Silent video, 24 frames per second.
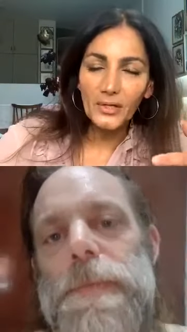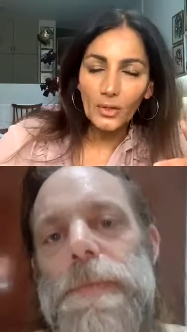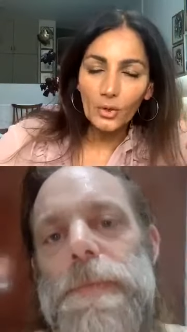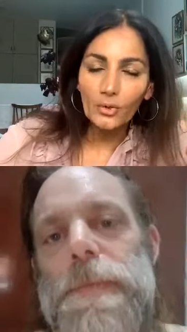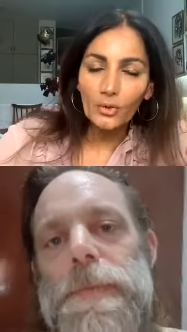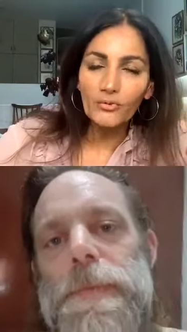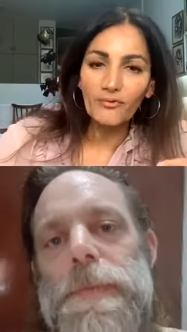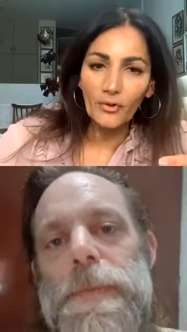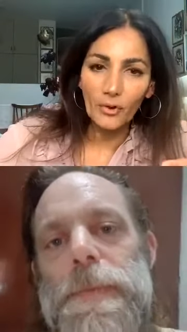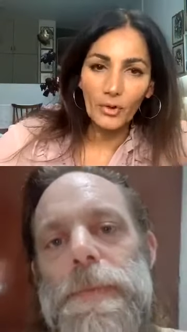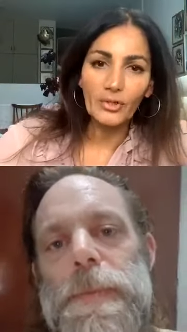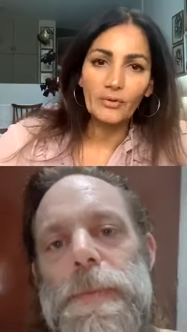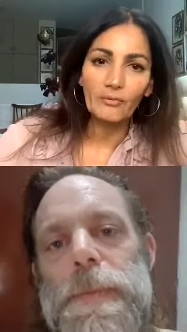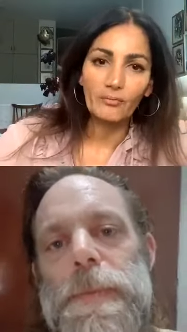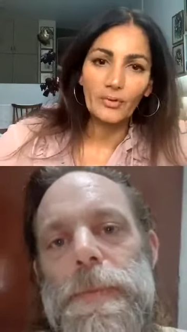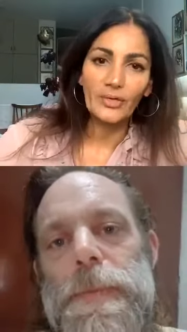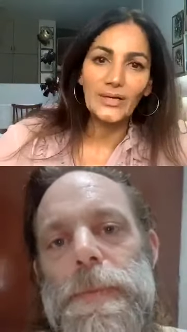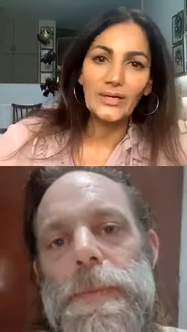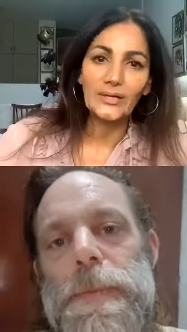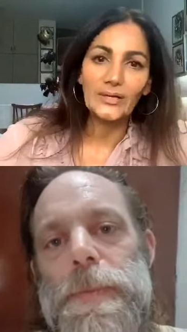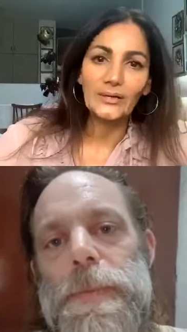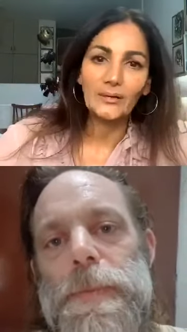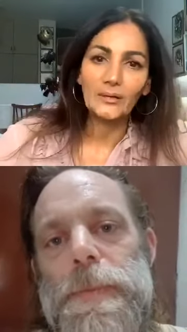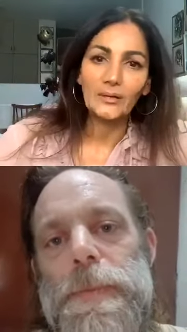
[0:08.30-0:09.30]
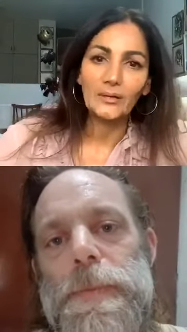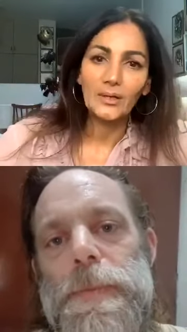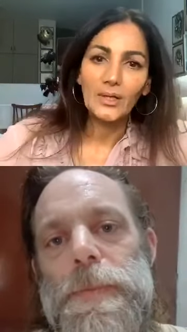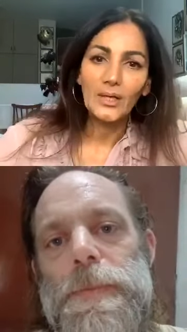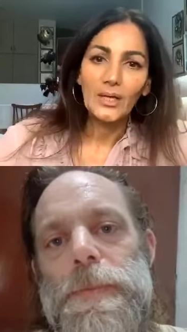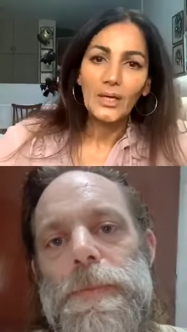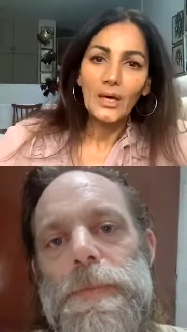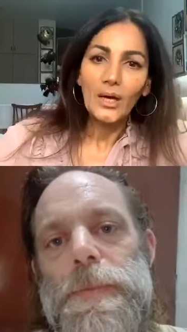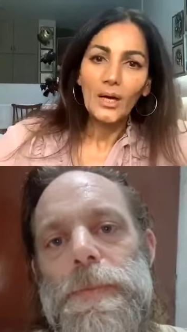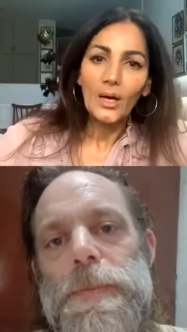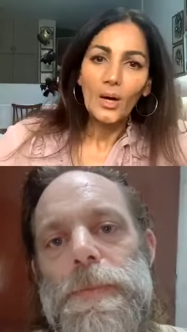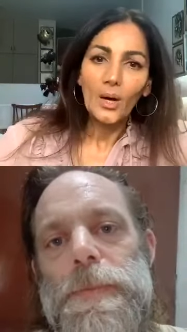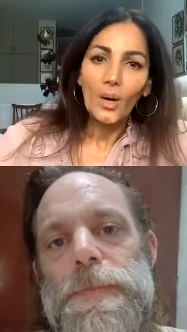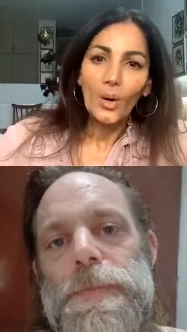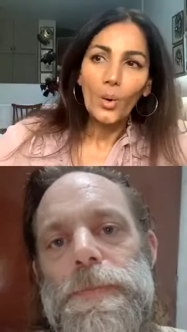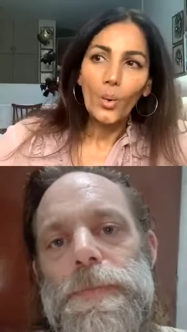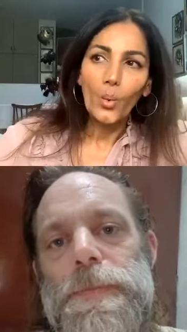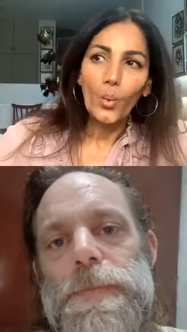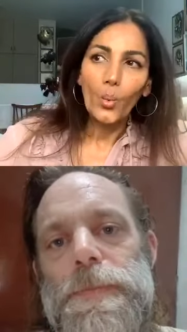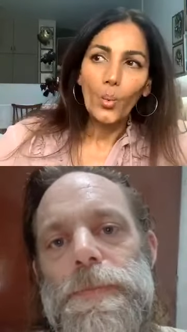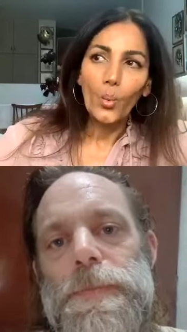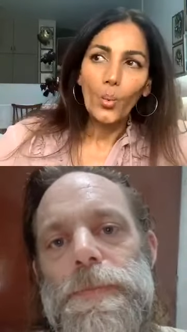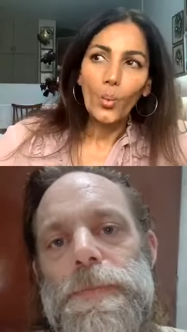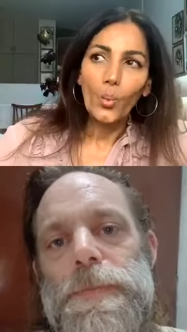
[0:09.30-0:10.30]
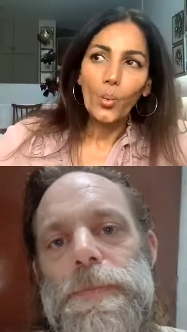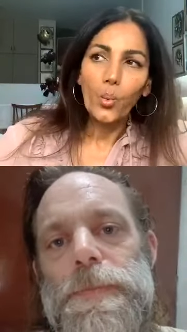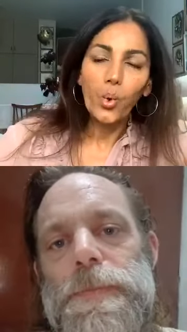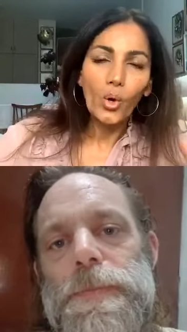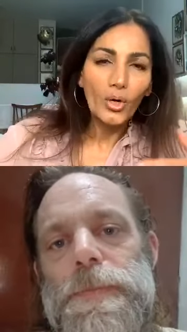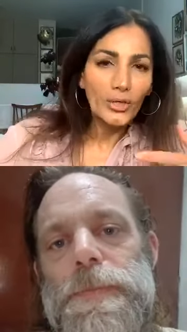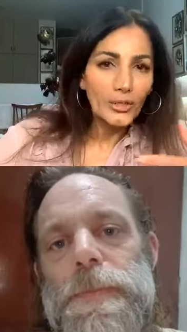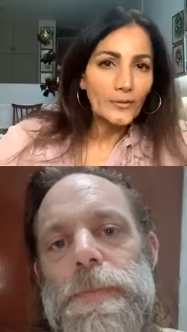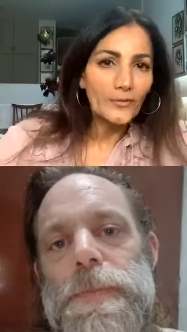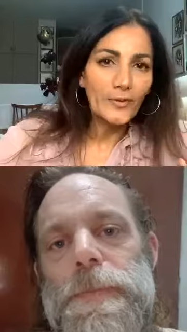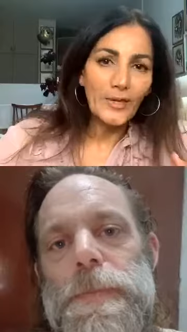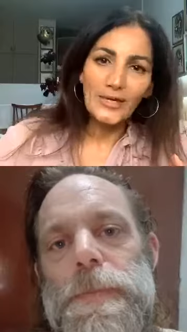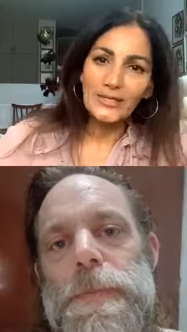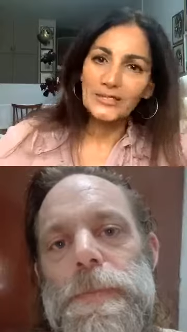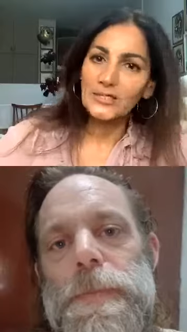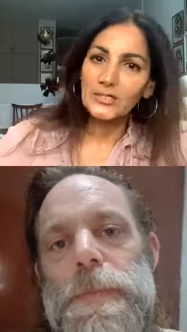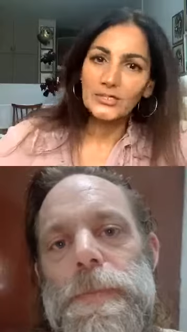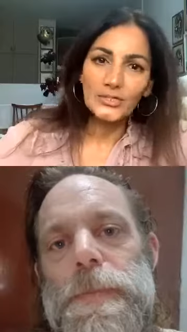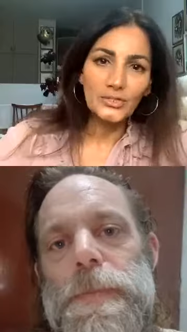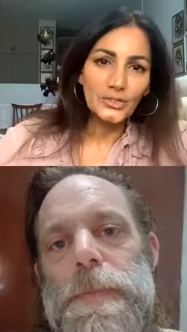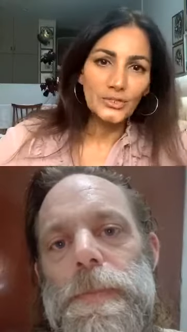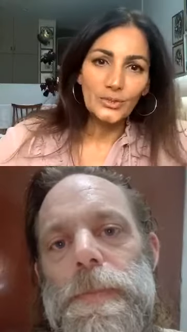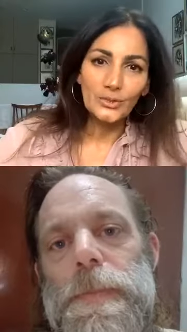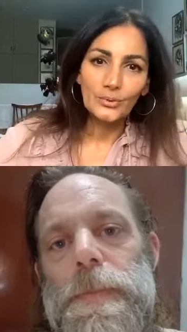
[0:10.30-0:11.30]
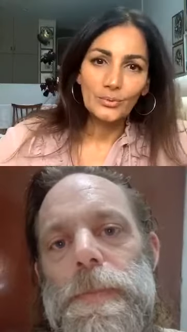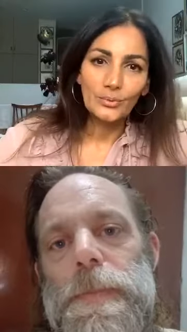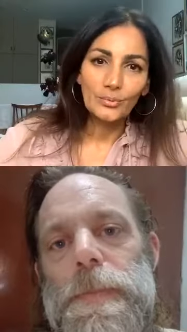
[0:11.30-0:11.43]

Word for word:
Speaker 1: very real, what are they to do?